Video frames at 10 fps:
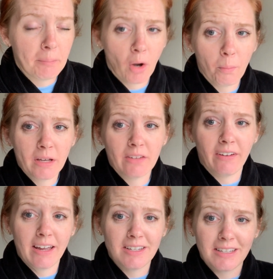I'm hoping if
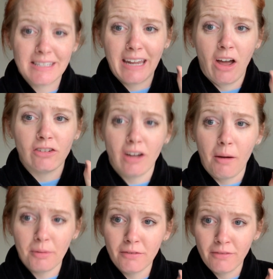I just stay on
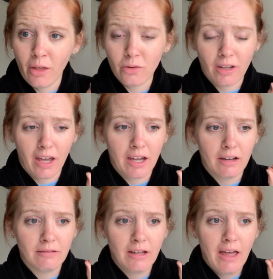top of those like
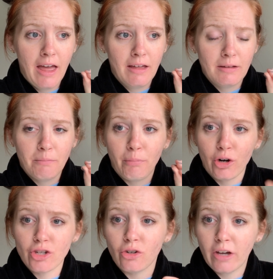
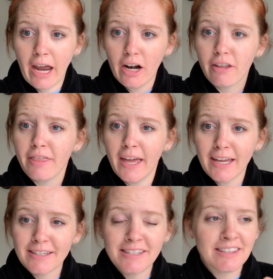personal care
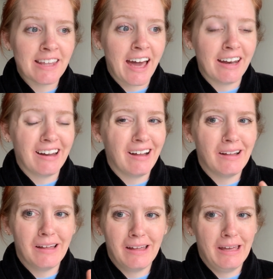things that
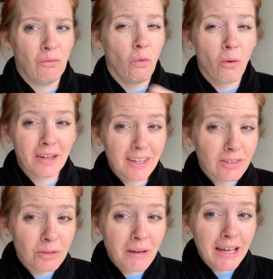it won't get
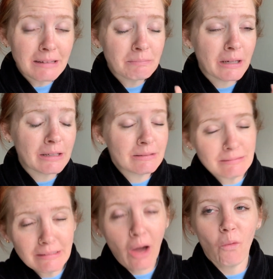too bad, but
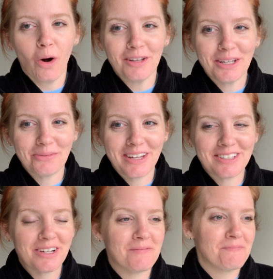we're only in week
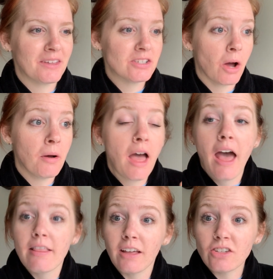2. So
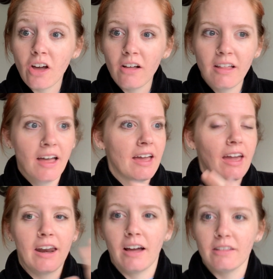that's all.
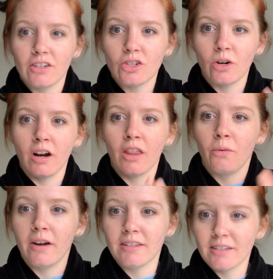Gotta cut this short,
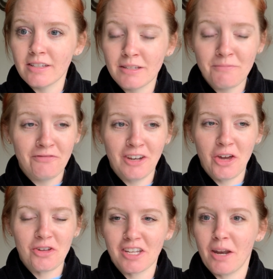otherwise this
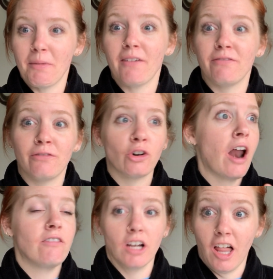video is gonna be
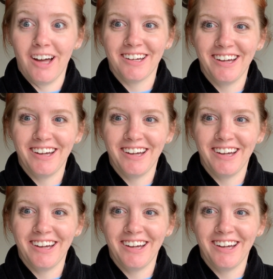forever long.